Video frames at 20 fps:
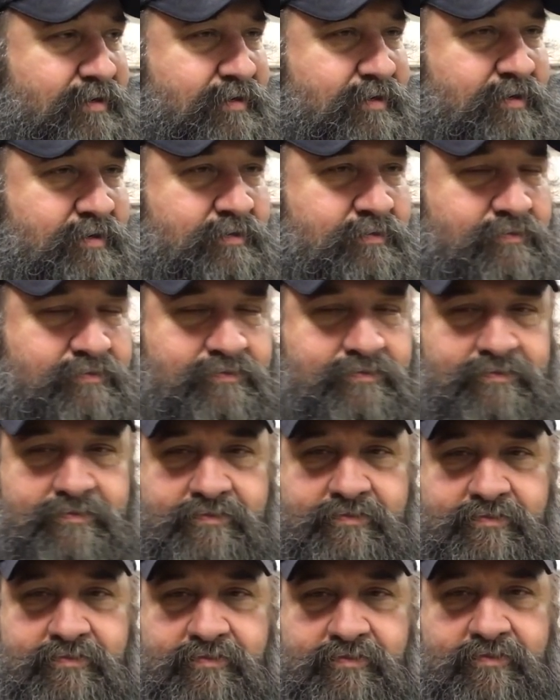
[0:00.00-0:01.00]
you know,
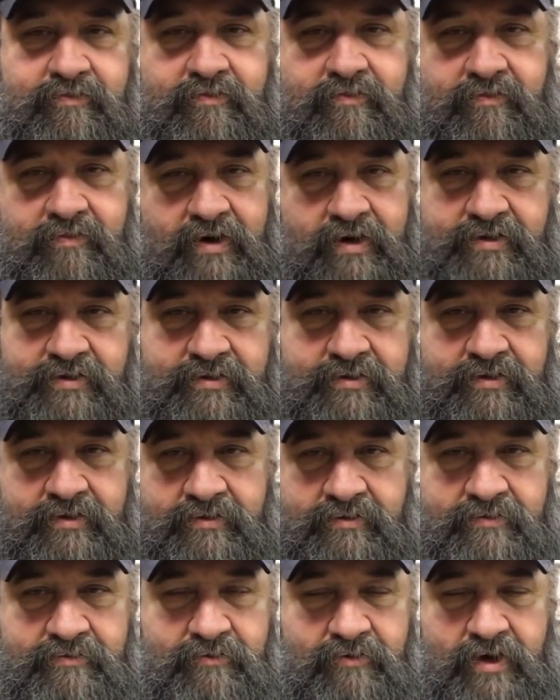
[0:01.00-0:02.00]
watch
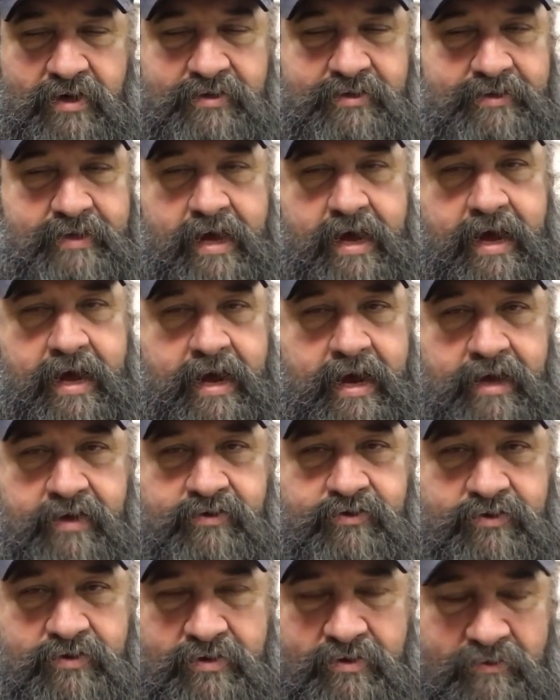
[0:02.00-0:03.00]
the watch the
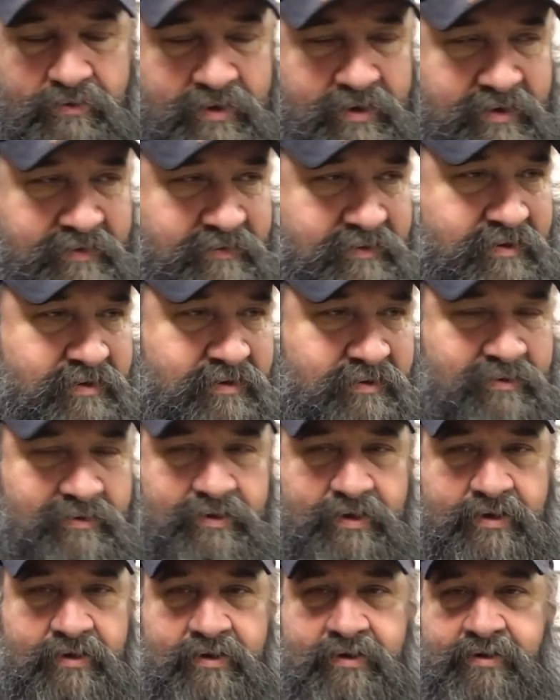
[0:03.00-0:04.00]
ads or whatever, or
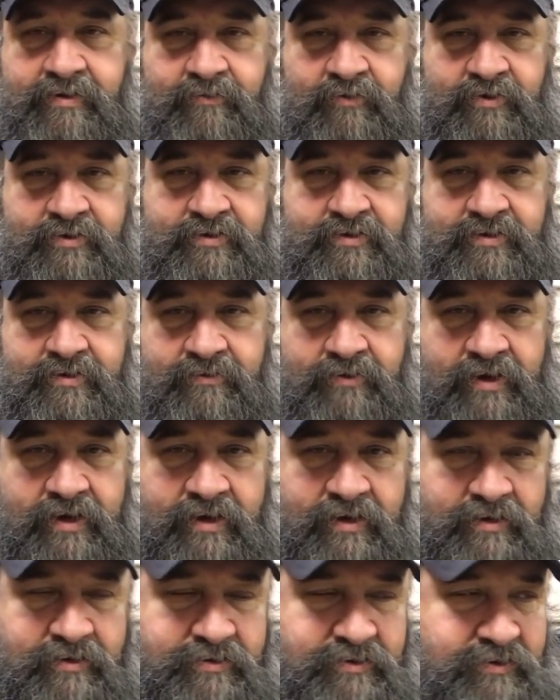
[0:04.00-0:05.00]
click on them once in a
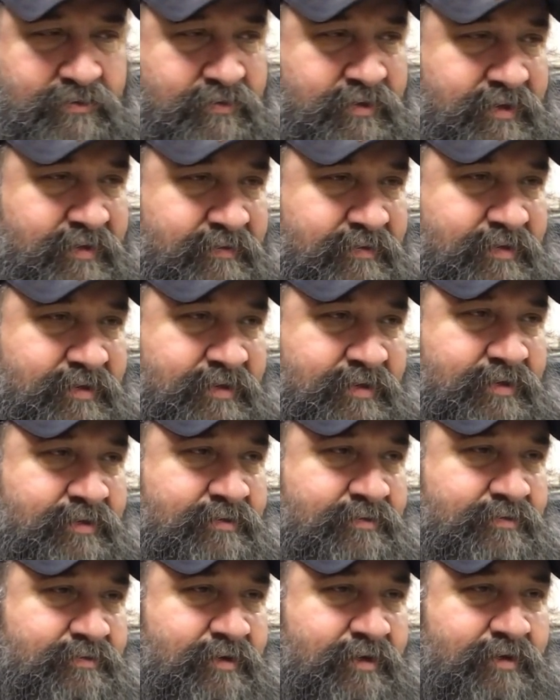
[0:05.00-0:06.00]
while, do whatever, you
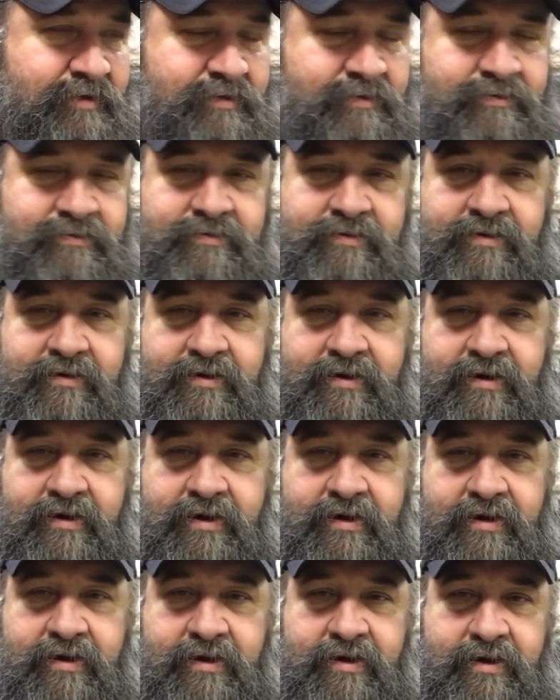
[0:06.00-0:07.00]
know, try to,
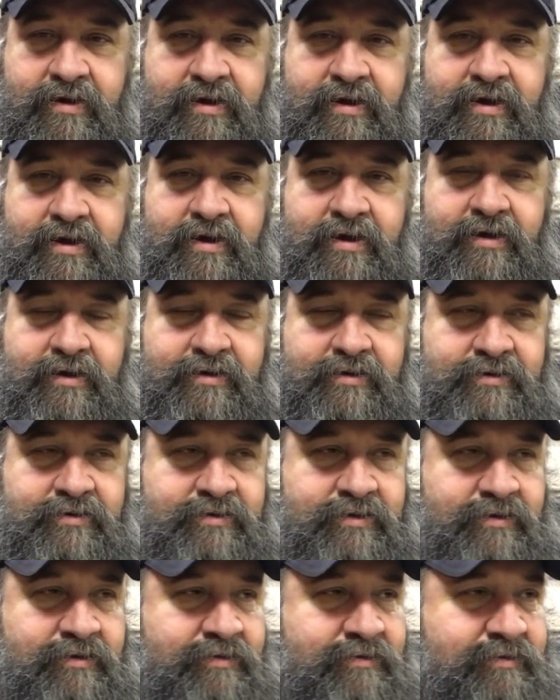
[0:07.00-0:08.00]

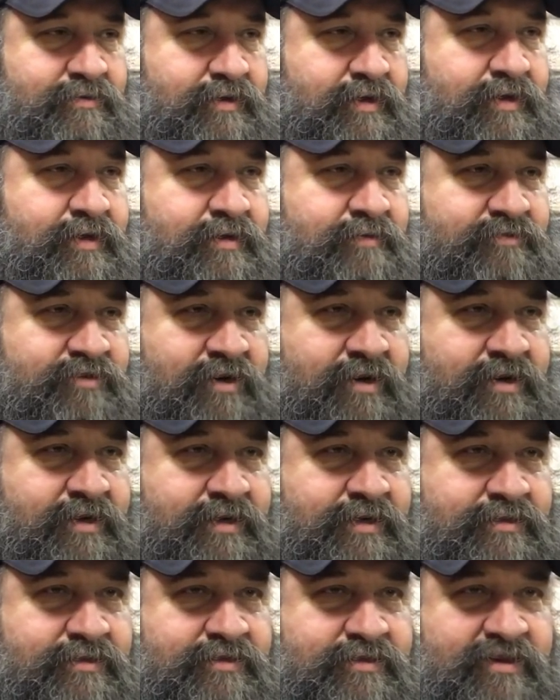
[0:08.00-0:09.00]
because uh, yeah, I'm trying to
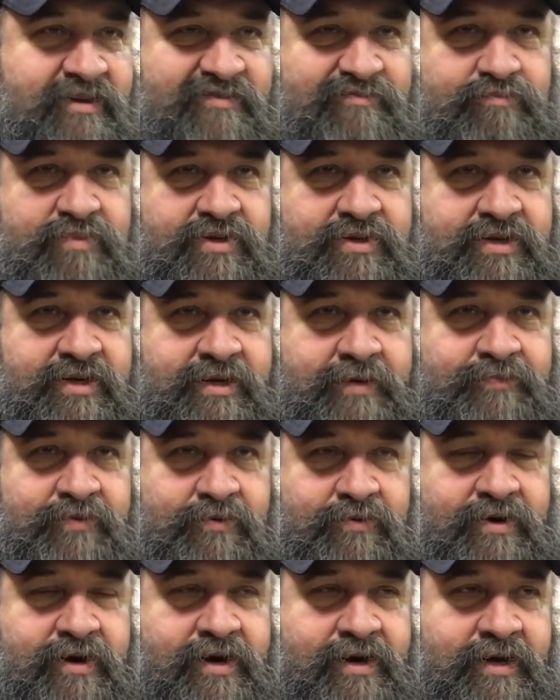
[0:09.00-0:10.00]
get stuff built up
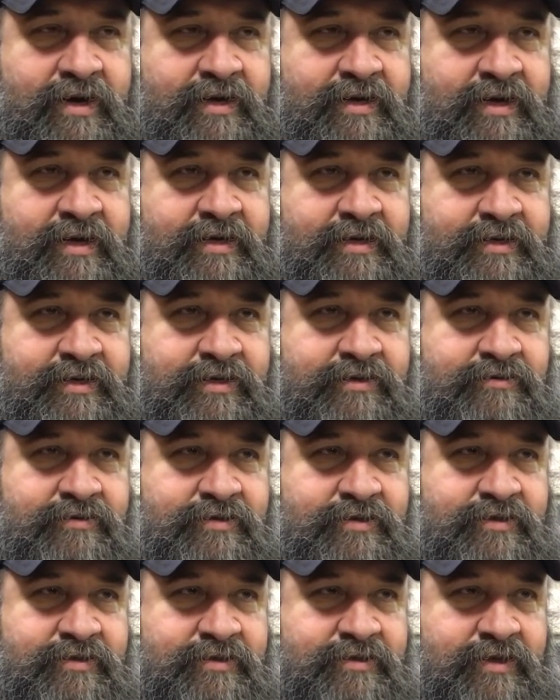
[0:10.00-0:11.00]
to where I can kind of
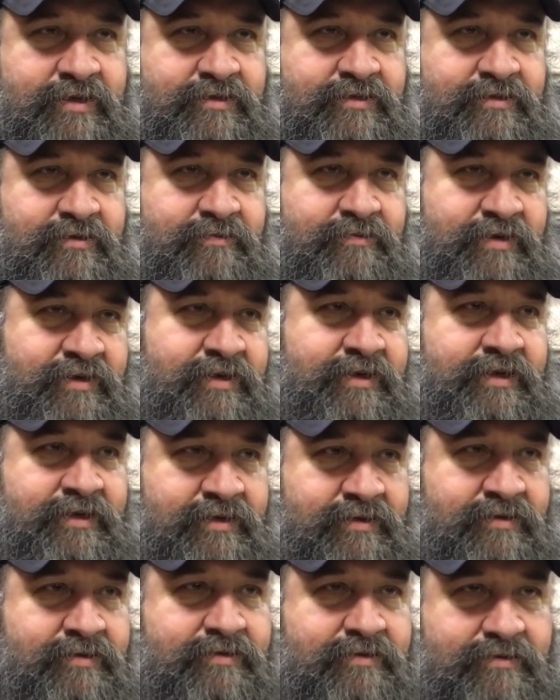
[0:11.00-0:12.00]
use this extra
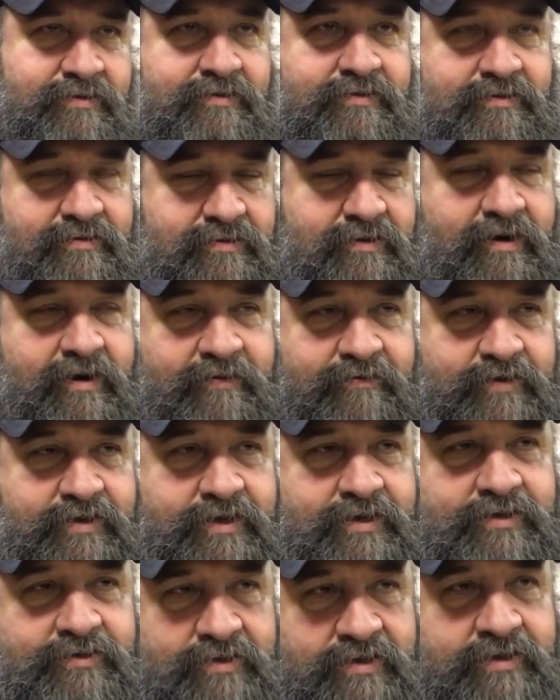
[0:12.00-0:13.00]
money off of
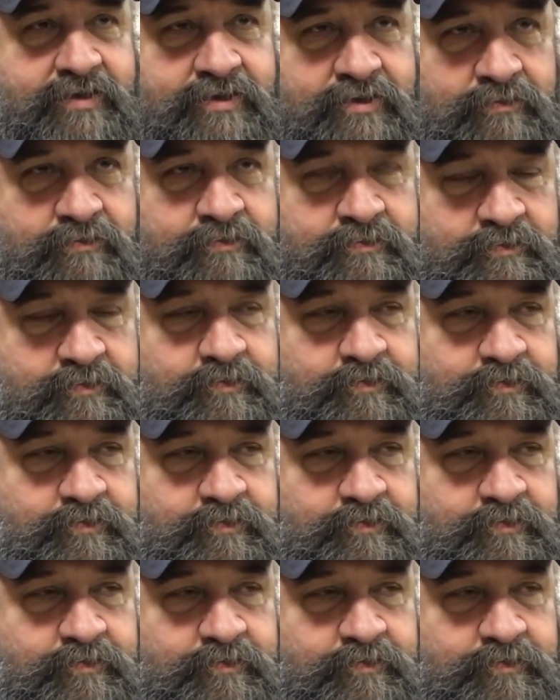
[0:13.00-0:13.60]
YouTube.